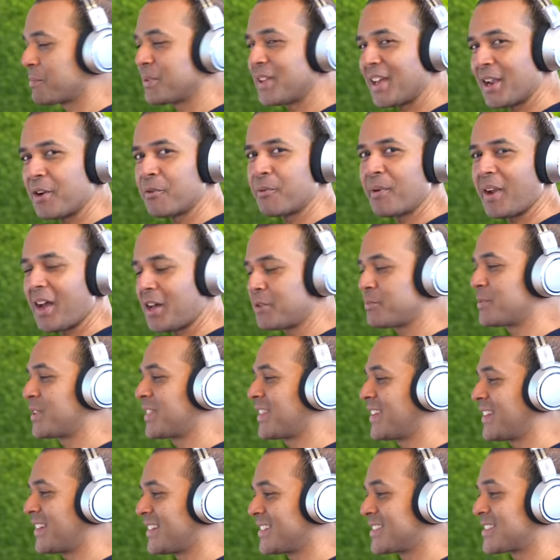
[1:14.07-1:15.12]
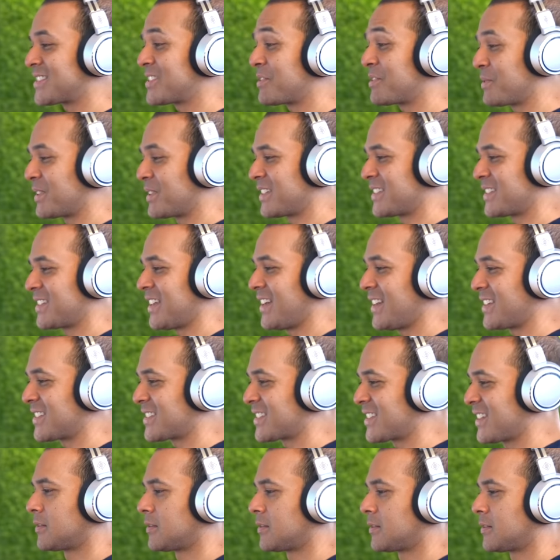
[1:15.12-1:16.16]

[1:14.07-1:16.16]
play around with it and see what it does.